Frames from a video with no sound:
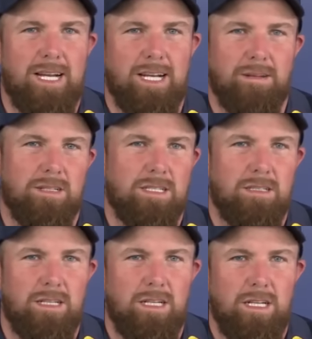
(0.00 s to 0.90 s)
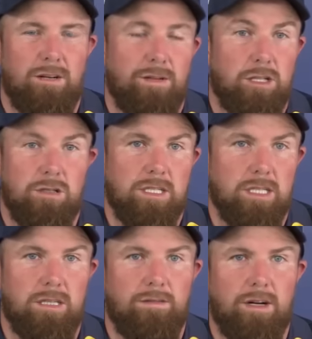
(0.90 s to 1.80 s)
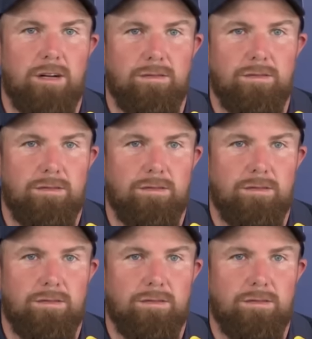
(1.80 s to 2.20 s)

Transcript: Like, I was, you know, if I could shoot 65,